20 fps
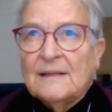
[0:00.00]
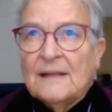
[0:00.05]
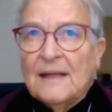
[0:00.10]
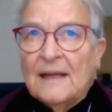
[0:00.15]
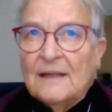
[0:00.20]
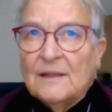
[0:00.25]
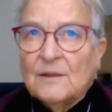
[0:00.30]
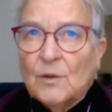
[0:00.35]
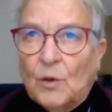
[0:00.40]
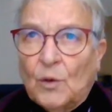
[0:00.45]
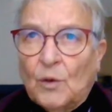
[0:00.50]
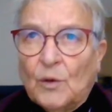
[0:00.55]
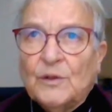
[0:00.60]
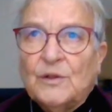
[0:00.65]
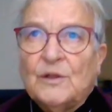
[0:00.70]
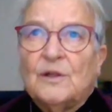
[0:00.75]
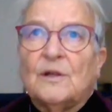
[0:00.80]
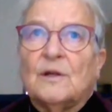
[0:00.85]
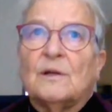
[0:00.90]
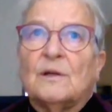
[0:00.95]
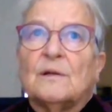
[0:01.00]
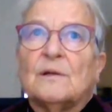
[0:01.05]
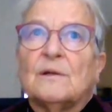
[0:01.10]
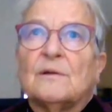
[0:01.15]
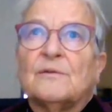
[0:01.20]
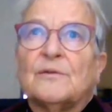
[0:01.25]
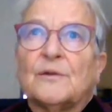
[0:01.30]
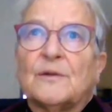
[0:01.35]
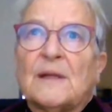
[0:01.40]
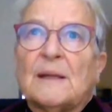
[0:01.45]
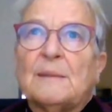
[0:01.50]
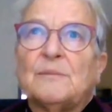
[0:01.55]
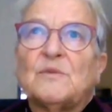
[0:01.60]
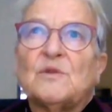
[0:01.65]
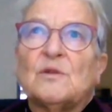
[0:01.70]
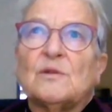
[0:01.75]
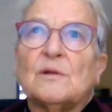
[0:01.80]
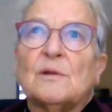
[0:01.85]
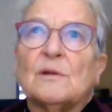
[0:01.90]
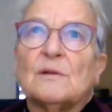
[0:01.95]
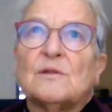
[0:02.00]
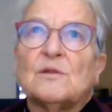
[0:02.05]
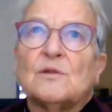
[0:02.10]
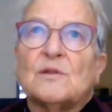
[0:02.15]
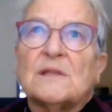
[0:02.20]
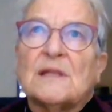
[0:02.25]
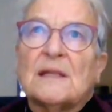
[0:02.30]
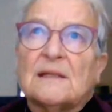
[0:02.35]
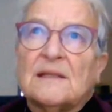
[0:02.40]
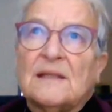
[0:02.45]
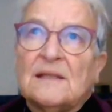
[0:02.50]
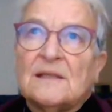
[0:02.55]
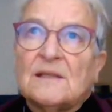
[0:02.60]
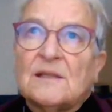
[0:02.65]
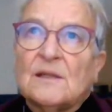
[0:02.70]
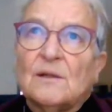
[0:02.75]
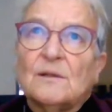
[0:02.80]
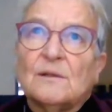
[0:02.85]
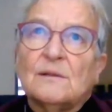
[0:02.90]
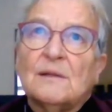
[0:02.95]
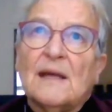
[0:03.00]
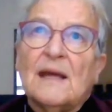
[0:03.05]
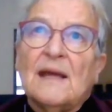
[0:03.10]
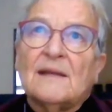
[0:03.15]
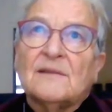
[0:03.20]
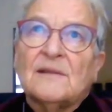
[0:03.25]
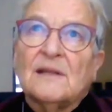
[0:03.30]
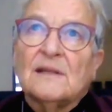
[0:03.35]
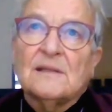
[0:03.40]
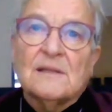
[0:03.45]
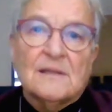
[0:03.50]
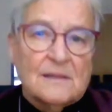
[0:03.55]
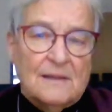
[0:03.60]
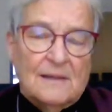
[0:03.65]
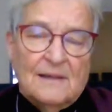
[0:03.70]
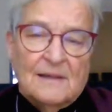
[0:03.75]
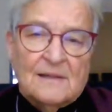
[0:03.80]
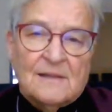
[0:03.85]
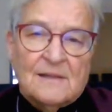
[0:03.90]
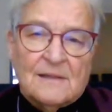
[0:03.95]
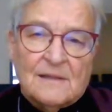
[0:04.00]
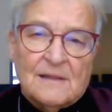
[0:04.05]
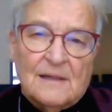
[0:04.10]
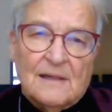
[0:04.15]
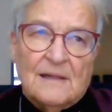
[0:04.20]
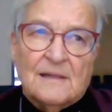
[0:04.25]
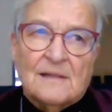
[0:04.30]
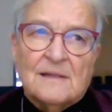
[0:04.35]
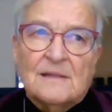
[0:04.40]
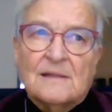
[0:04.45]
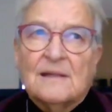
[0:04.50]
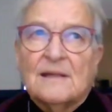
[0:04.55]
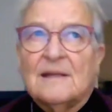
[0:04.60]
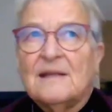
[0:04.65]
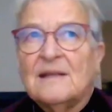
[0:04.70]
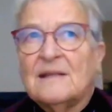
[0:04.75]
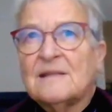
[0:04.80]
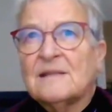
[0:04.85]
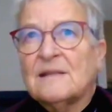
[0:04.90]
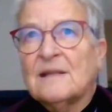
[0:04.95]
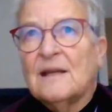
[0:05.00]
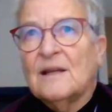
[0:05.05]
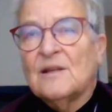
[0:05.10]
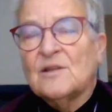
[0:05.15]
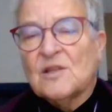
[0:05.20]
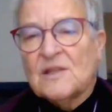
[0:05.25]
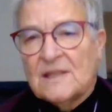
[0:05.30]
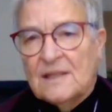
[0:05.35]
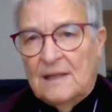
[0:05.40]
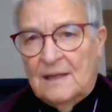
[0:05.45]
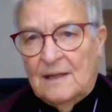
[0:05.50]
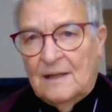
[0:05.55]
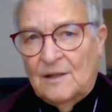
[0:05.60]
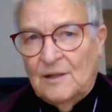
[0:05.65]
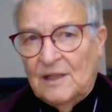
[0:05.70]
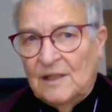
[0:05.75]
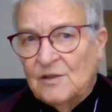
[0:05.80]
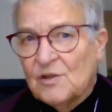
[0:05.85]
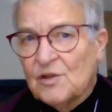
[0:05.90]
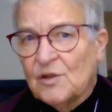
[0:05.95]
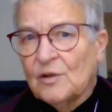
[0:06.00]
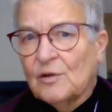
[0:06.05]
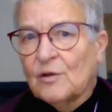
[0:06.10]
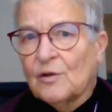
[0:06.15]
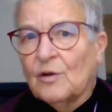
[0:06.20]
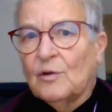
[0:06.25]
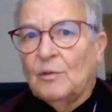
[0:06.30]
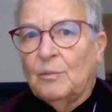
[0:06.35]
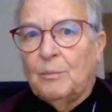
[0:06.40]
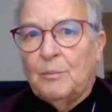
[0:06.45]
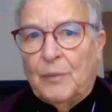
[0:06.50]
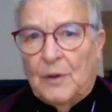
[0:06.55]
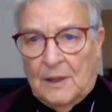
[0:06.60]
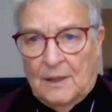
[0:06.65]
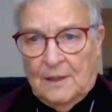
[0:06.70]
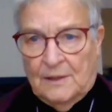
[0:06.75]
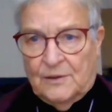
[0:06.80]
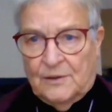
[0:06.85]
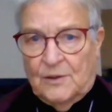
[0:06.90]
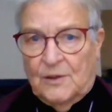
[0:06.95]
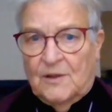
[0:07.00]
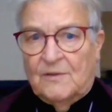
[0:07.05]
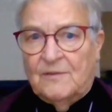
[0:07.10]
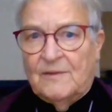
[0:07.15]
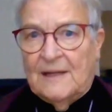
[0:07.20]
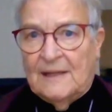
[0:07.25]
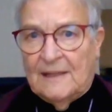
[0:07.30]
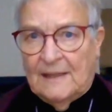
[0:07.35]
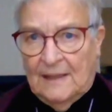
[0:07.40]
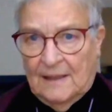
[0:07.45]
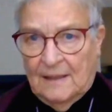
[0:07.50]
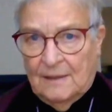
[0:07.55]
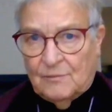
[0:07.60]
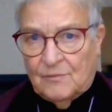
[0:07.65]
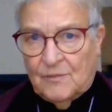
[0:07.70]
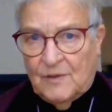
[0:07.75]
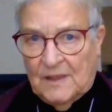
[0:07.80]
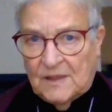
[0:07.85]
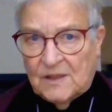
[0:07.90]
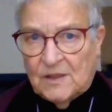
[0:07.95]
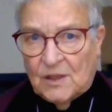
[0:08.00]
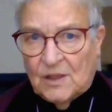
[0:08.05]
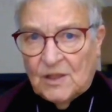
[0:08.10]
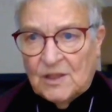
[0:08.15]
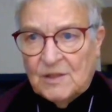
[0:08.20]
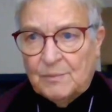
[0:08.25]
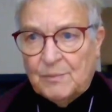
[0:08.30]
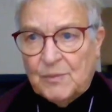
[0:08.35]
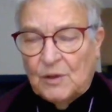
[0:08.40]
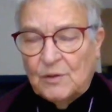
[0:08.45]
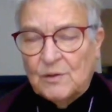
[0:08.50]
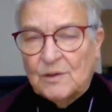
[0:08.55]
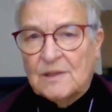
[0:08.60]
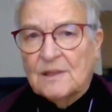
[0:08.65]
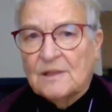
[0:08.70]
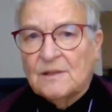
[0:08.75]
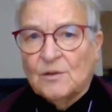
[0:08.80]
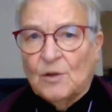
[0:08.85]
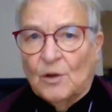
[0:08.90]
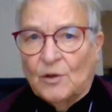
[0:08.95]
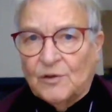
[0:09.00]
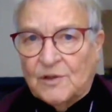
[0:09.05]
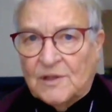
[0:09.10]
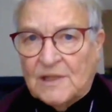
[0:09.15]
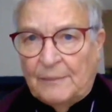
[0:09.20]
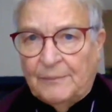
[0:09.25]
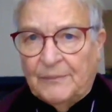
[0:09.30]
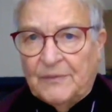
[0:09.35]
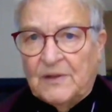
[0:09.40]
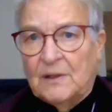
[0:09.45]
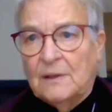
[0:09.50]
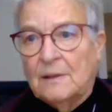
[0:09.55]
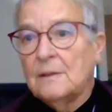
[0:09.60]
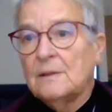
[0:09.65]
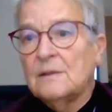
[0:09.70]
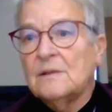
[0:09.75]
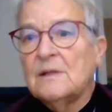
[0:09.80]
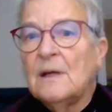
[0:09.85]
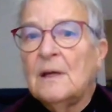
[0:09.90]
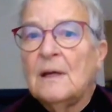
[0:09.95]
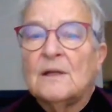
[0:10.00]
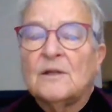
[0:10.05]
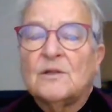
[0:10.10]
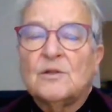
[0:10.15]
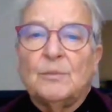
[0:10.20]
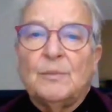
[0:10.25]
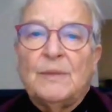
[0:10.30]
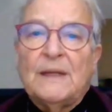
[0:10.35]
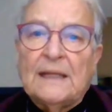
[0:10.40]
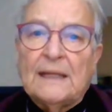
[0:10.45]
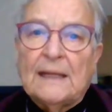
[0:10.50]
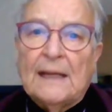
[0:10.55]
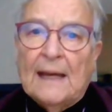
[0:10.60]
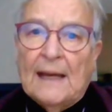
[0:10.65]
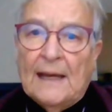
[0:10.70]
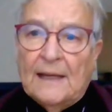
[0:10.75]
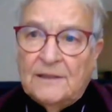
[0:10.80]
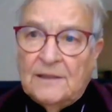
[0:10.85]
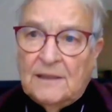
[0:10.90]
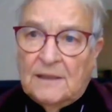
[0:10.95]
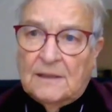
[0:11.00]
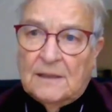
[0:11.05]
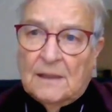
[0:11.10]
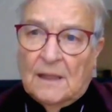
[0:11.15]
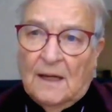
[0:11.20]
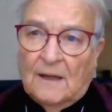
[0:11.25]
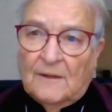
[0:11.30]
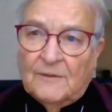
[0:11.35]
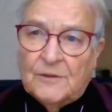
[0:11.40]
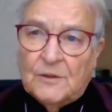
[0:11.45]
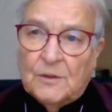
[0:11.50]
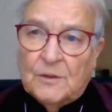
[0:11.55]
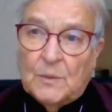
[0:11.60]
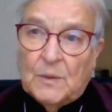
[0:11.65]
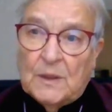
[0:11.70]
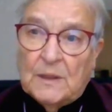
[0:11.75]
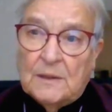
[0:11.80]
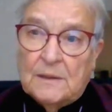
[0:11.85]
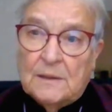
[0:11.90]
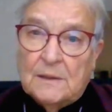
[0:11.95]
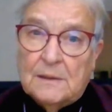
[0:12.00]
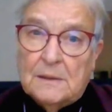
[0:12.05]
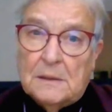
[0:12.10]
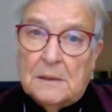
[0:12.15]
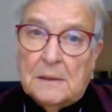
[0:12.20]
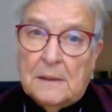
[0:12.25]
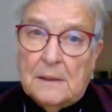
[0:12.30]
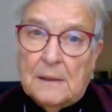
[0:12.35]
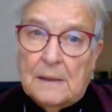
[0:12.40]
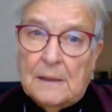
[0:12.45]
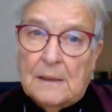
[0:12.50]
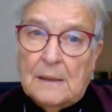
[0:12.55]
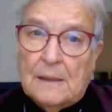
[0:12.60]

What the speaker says: In order for them to set in, so ethics is an integral part of any research process, not something to be added afterwards.